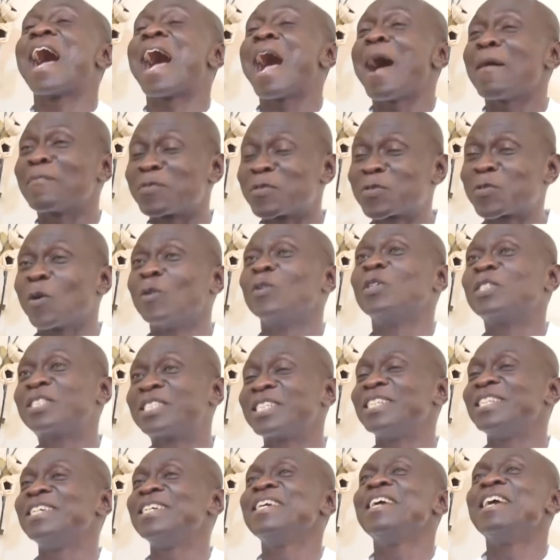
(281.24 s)

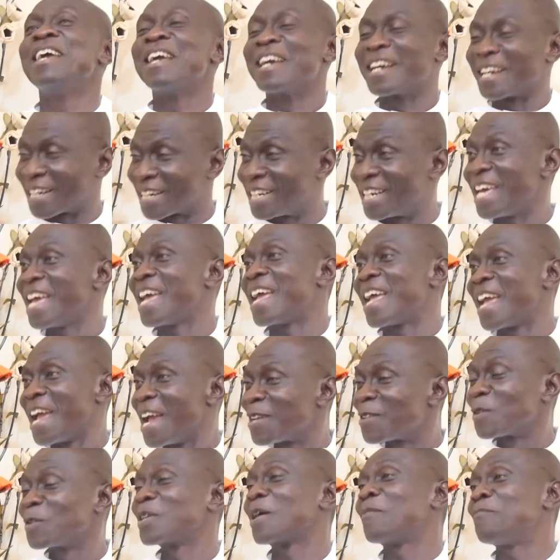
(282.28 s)
absolutely clear
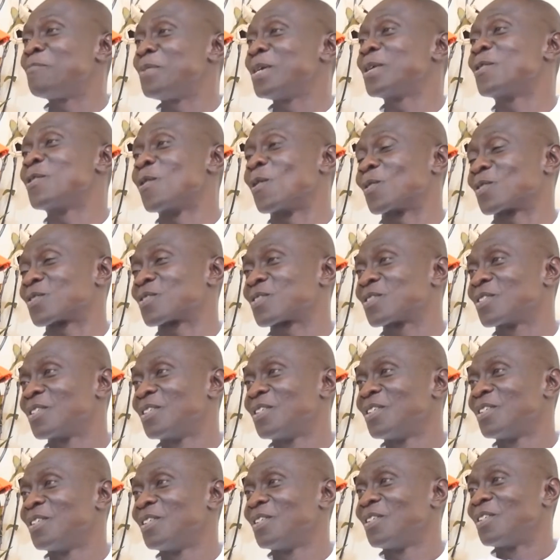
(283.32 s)
and unambiguous
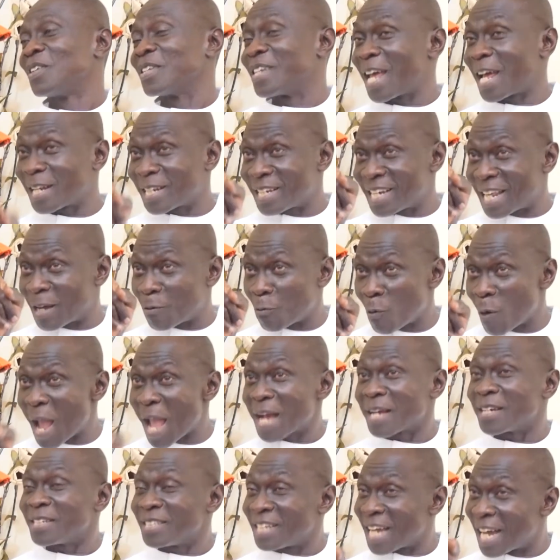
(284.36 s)
that the
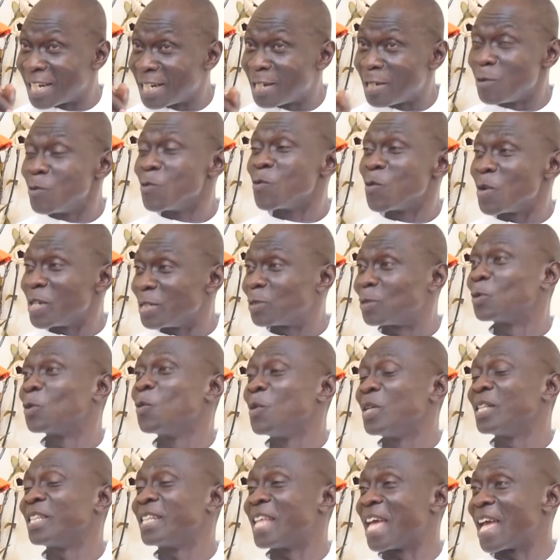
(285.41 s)
work Yaninu is
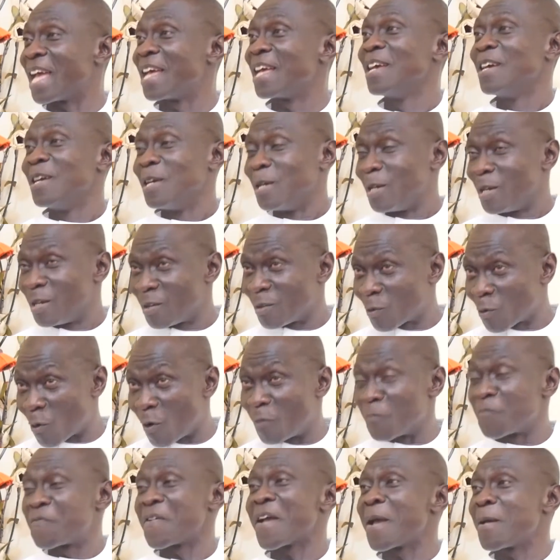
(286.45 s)
doing there
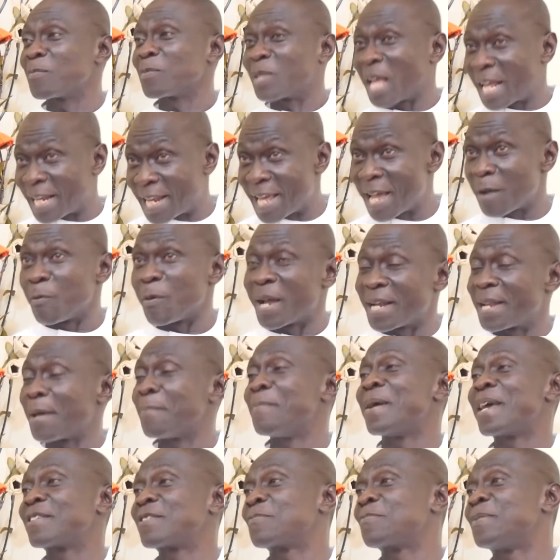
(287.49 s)
confirmed that they were the
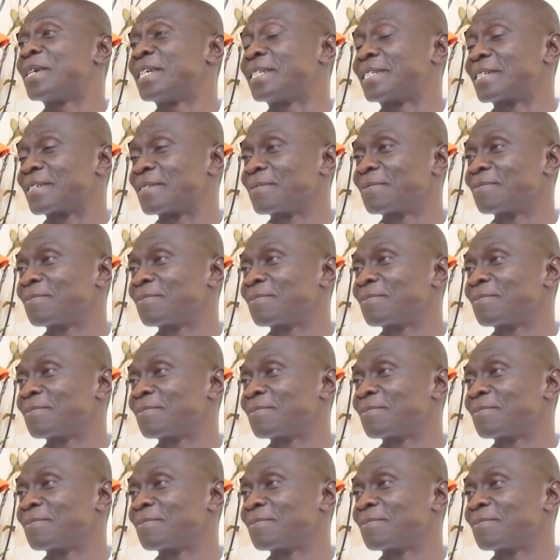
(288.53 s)
best bid.